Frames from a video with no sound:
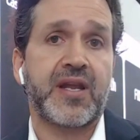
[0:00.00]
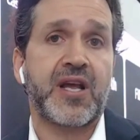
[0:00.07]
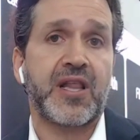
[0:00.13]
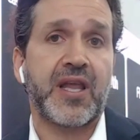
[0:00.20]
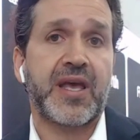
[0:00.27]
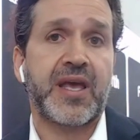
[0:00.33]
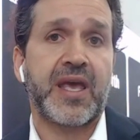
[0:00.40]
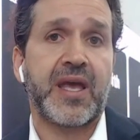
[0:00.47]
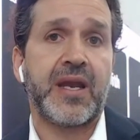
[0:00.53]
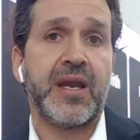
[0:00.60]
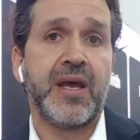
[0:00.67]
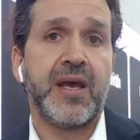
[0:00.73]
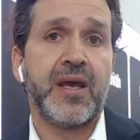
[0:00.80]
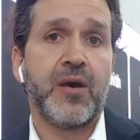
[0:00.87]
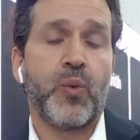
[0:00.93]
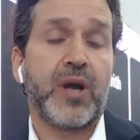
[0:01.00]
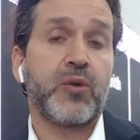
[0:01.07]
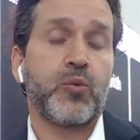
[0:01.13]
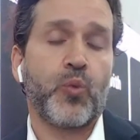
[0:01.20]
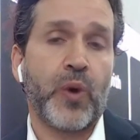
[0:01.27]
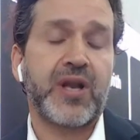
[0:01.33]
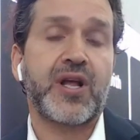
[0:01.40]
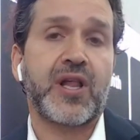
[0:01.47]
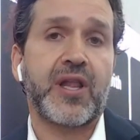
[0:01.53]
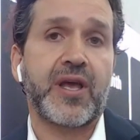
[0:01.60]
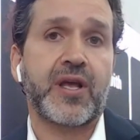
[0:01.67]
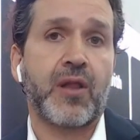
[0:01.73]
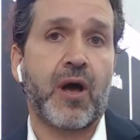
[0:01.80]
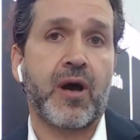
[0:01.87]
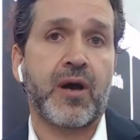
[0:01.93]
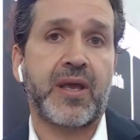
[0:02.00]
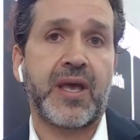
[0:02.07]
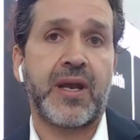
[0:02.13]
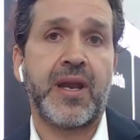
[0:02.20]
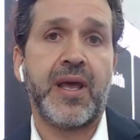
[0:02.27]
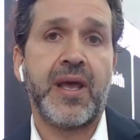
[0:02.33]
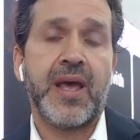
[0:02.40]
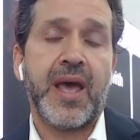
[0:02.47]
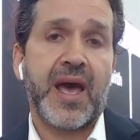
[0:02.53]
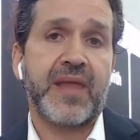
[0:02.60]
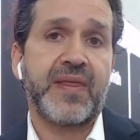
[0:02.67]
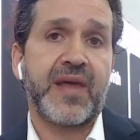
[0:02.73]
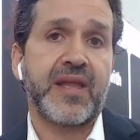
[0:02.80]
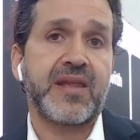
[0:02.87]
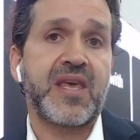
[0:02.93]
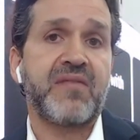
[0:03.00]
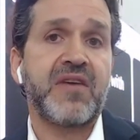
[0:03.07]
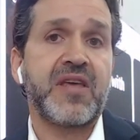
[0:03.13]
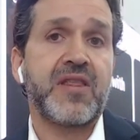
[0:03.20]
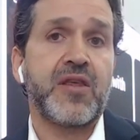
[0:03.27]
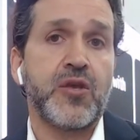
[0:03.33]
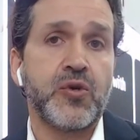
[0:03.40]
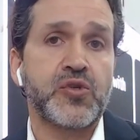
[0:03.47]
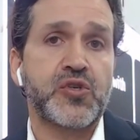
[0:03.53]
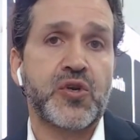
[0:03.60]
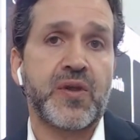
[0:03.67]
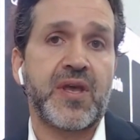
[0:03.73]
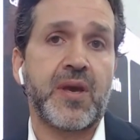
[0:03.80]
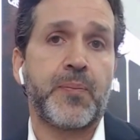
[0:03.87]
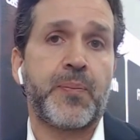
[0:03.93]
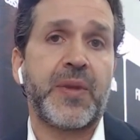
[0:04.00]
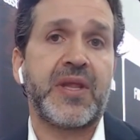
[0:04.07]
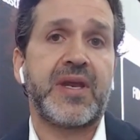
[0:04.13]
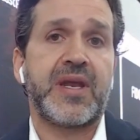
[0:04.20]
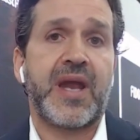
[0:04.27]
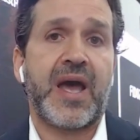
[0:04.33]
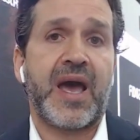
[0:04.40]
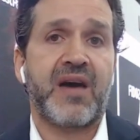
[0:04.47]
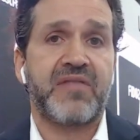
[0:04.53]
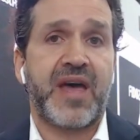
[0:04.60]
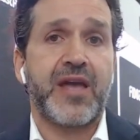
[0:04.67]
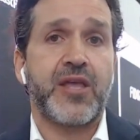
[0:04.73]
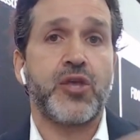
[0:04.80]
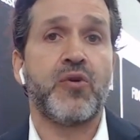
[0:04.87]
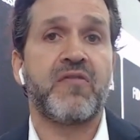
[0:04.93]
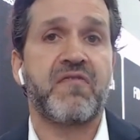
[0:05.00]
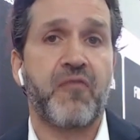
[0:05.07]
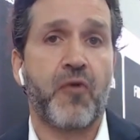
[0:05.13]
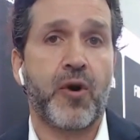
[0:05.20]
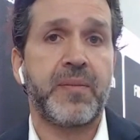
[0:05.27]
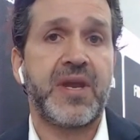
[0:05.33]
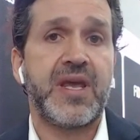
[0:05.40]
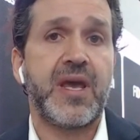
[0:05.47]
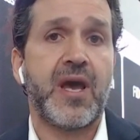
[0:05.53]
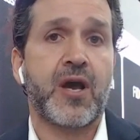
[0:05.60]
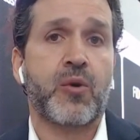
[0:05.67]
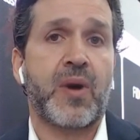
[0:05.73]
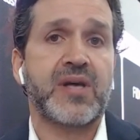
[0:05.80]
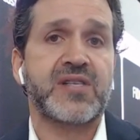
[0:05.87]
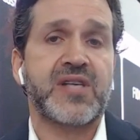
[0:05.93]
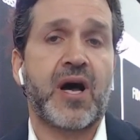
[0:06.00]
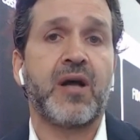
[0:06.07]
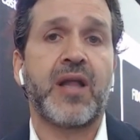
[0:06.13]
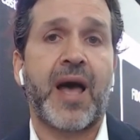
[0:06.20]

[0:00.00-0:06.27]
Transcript: click in, one click login, and then giving the user the ability to have that uniformity across all